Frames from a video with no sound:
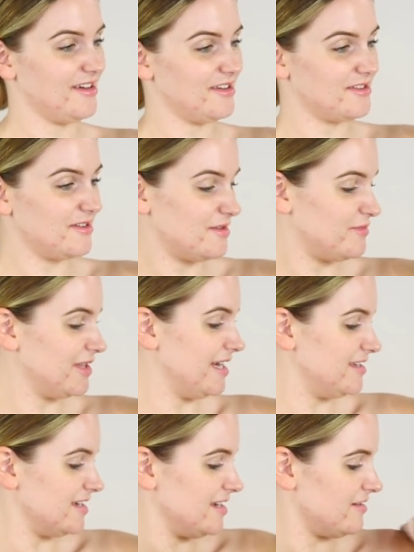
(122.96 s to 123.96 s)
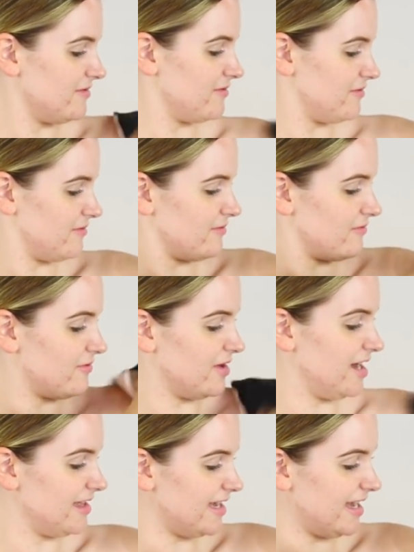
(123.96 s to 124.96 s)
So it's blending
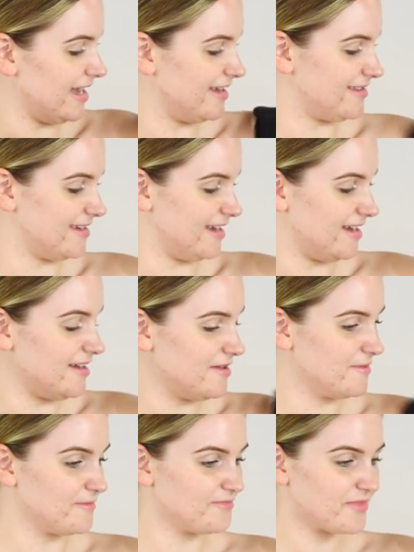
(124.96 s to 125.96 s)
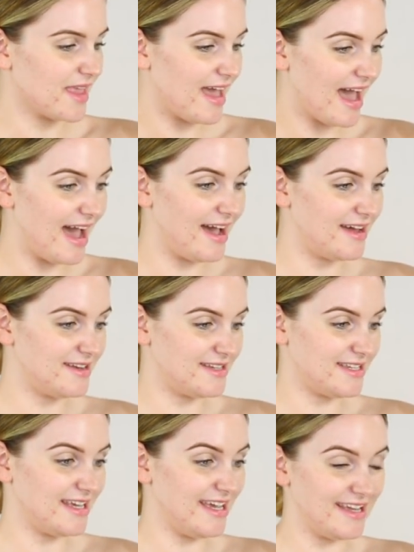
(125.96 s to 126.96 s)
really easy.
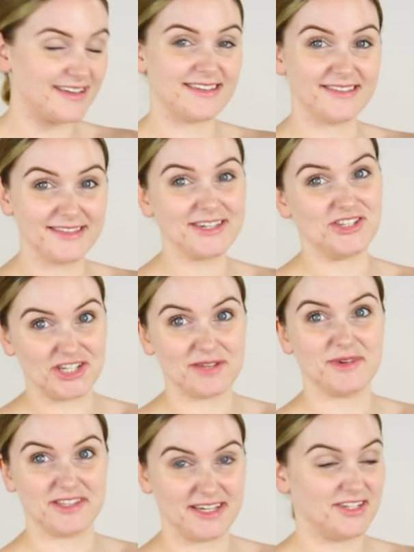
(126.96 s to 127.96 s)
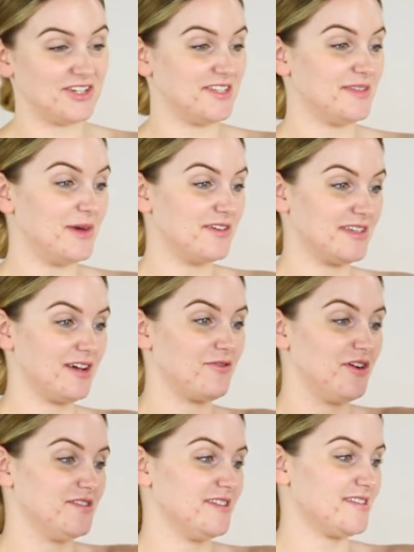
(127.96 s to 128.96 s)
And it legitimately just smells like
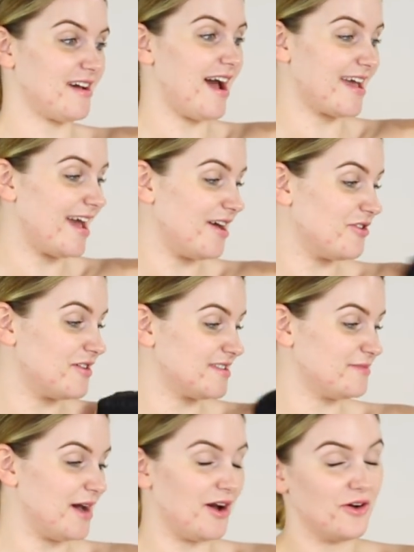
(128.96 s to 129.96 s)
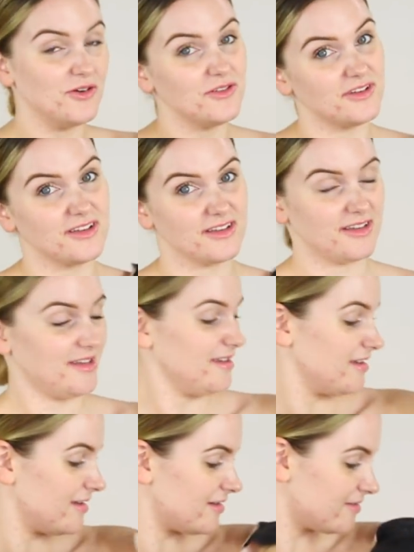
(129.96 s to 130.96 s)
roses. I cannot smell
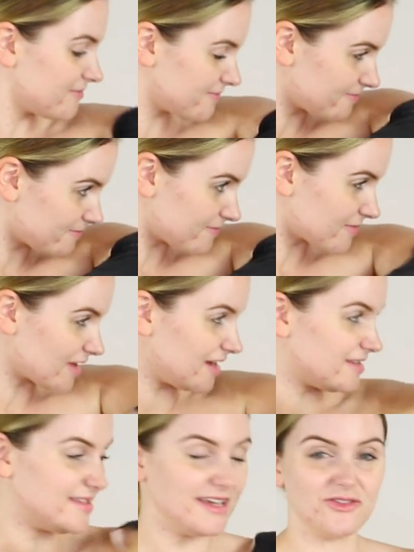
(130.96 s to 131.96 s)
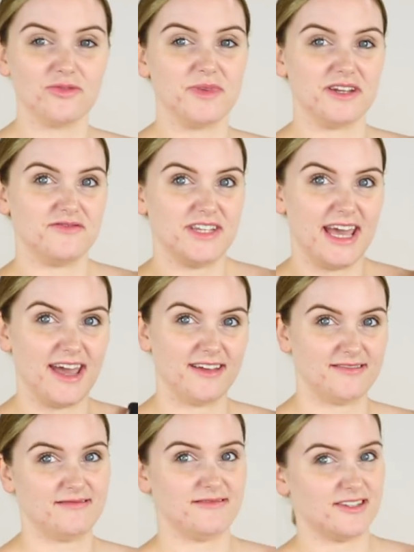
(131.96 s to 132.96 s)
a single bit of
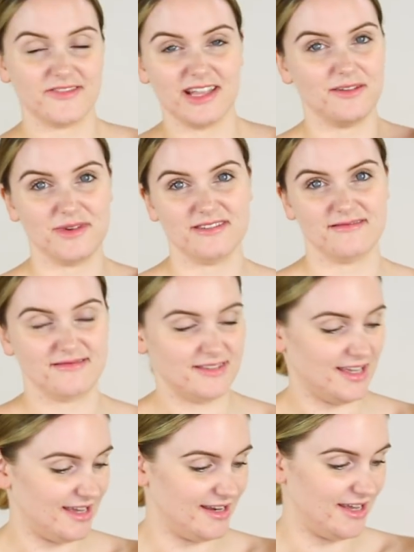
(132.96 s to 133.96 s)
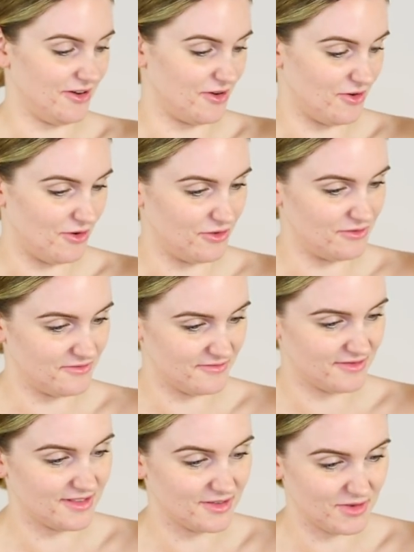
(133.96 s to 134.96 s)
tan development in here at all,
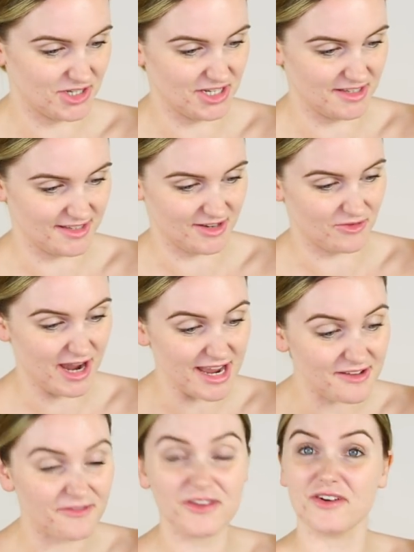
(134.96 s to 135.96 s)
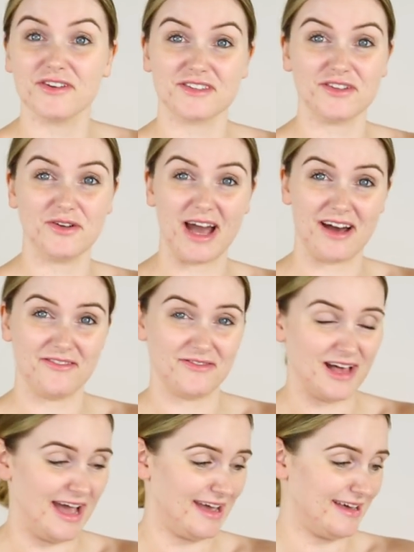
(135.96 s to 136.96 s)
which is great for those who have
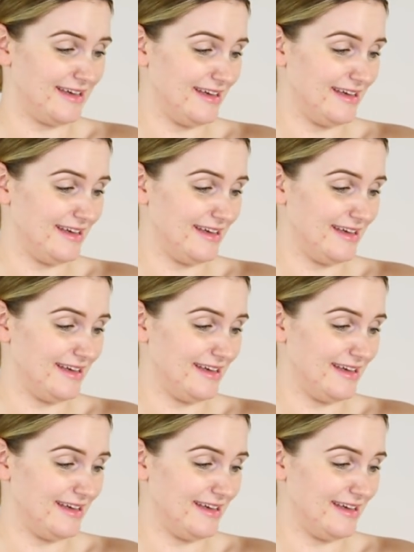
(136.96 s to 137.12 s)
like